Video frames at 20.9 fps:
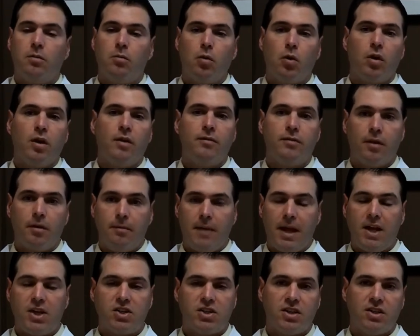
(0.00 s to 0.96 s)
the more
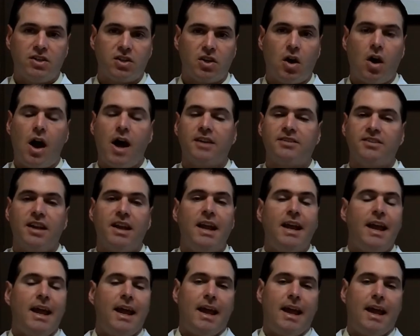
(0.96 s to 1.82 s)
inflammation is caused.